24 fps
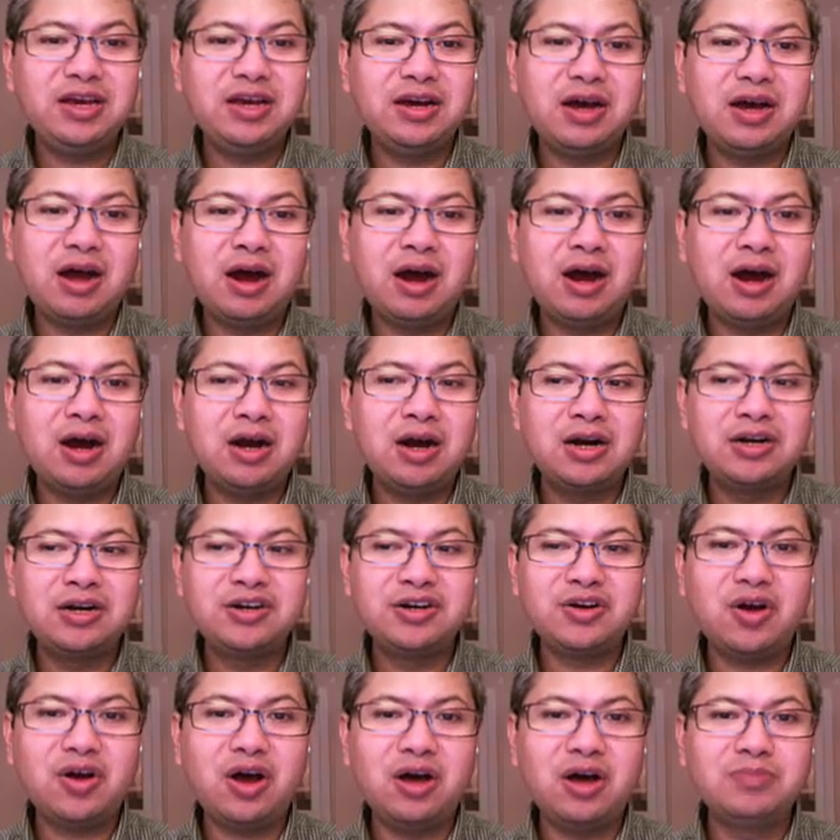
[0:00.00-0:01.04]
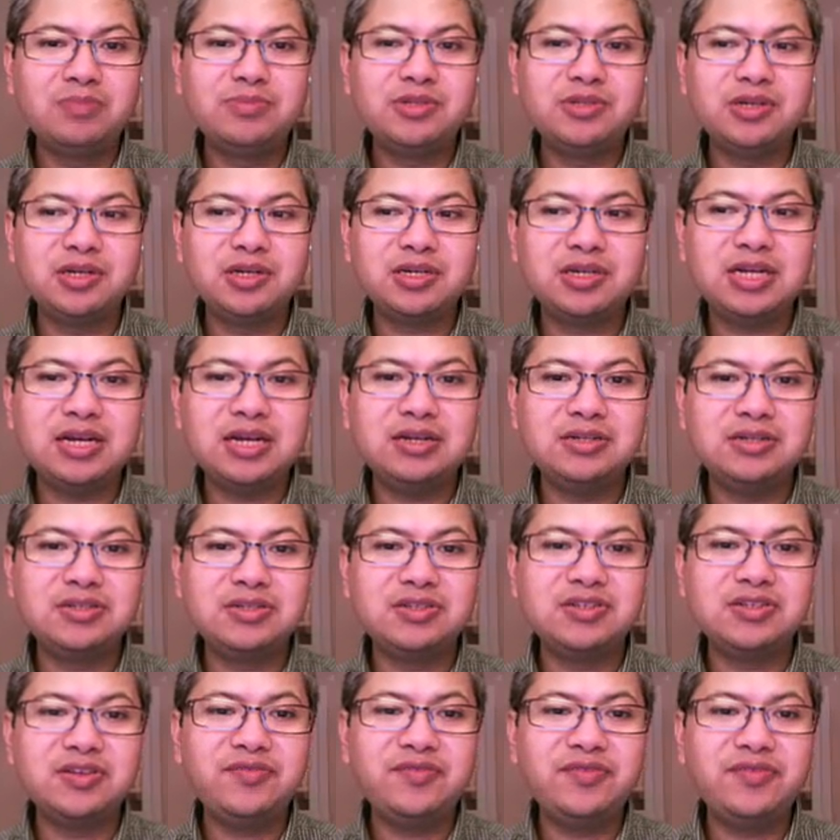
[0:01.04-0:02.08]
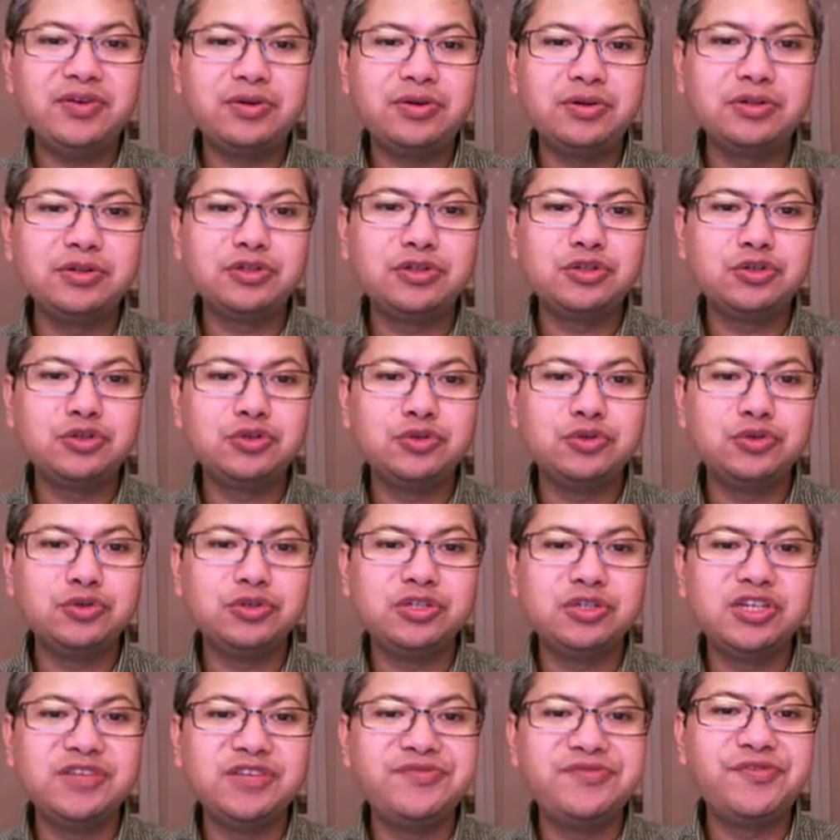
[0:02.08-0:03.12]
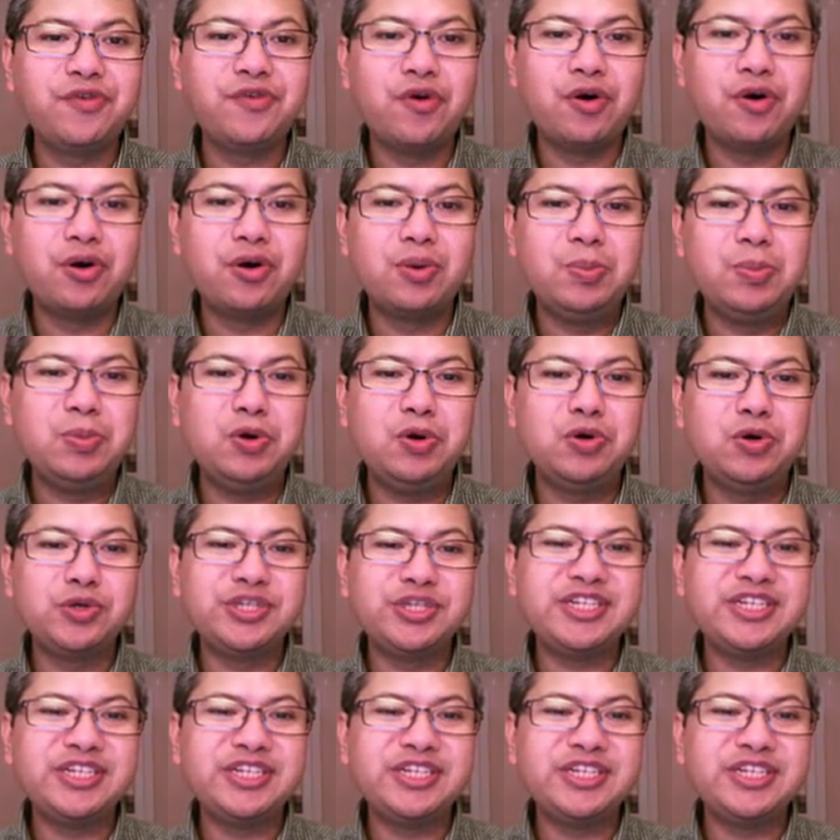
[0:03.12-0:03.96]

hard object that is difficult to deform or